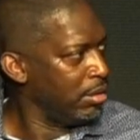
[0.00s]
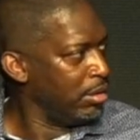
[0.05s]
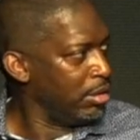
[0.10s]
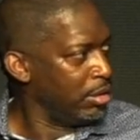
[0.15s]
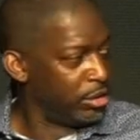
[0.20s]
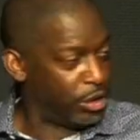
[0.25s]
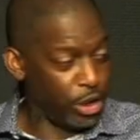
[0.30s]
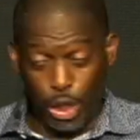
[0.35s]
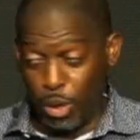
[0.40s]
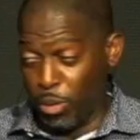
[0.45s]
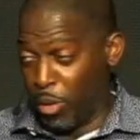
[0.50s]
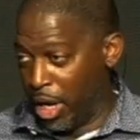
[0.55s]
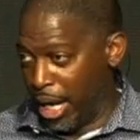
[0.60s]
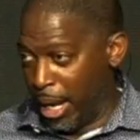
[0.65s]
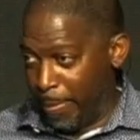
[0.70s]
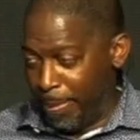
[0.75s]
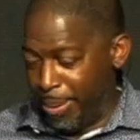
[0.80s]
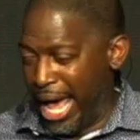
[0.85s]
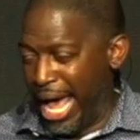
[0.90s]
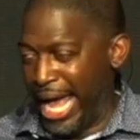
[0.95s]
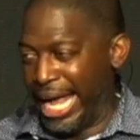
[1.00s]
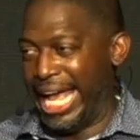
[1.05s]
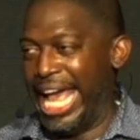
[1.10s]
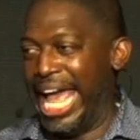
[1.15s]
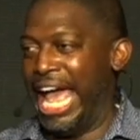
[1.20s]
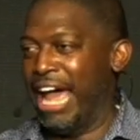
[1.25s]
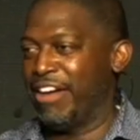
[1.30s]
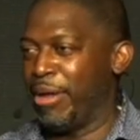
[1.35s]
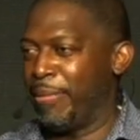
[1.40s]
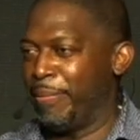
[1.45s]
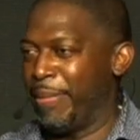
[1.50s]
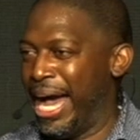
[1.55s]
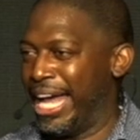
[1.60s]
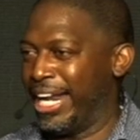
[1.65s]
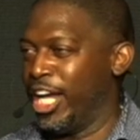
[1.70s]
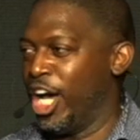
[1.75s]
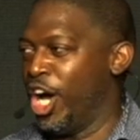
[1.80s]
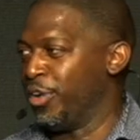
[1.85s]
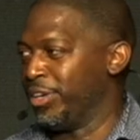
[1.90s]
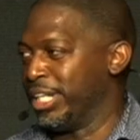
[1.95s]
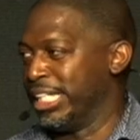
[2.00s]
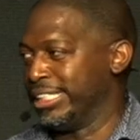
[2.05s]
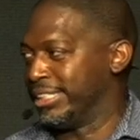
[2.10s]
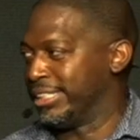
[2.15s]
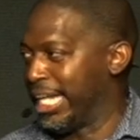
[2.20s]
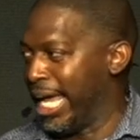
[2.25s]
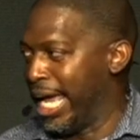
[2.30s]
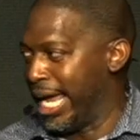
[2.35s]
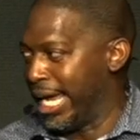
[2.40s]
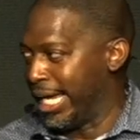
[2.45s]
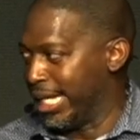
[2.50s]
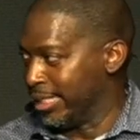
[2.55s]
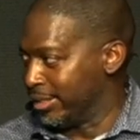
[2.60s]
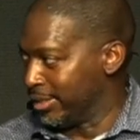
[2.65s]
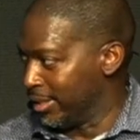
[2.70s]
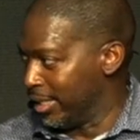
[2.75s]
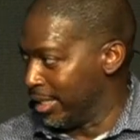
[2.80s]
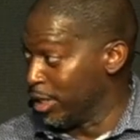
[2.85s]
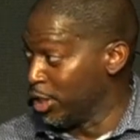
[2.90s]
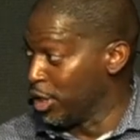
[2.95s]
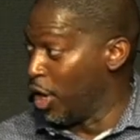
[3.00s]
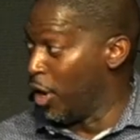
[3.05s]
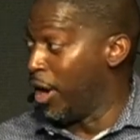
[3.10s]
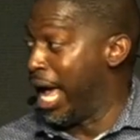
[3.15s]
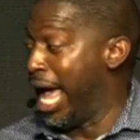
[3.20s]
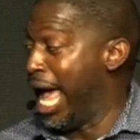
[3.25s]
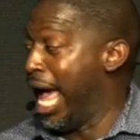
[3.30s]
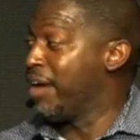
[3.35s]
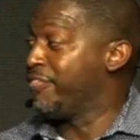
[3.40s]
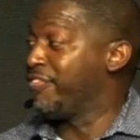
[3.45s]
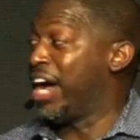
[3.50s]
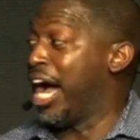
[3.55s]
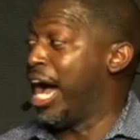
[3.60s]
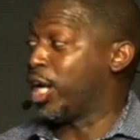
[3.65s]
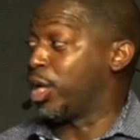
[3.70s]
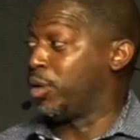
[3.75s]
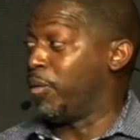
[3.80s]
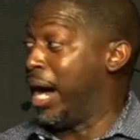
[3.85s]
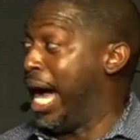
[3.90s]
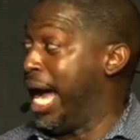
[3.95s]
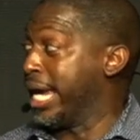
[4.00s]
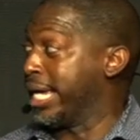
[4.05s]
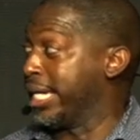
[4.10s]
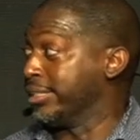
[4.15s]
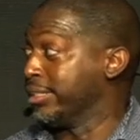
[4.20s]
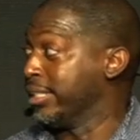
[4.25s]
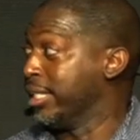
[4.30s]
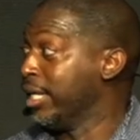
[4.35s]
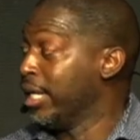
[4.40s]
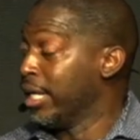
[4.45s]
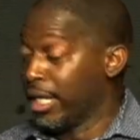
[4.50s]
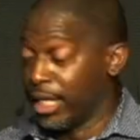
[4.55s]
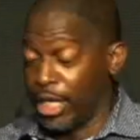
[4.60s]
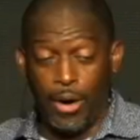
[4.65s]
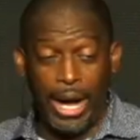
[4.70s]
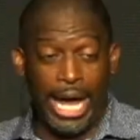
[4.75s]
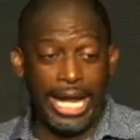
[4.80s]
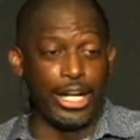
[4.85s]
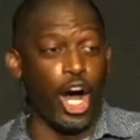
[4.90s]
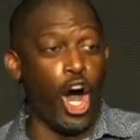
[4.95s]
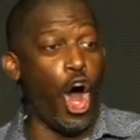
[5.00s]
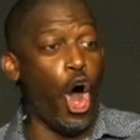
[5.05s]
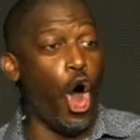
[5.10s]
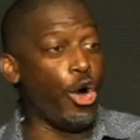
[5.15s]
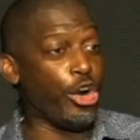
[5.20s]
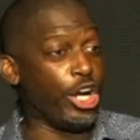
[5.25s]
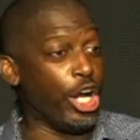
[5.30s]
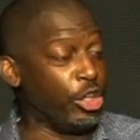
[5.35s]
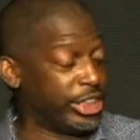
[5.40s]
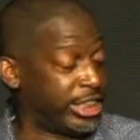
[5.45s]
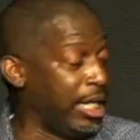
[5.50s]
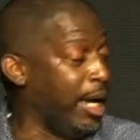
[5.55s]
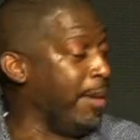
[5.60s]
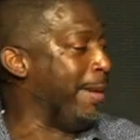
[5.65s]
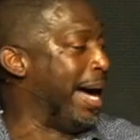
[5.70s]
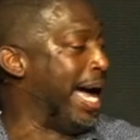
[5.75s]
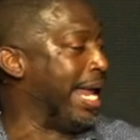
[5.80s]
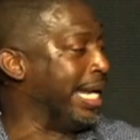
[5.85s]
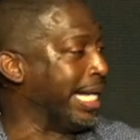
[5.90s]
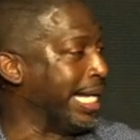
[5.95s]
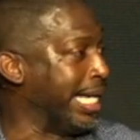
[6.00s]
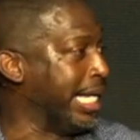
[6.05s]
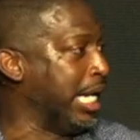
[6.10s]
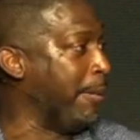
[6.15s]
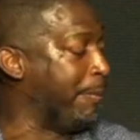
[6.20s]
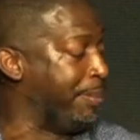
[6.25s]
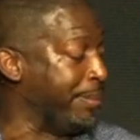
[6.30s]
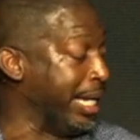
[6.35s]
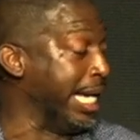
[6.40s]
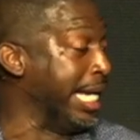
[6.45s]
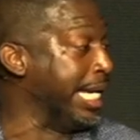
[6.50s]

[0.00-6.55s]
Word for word: So you want to pack everybody on this stage. And you know, half our choirs going to have to hold on somebody to get up here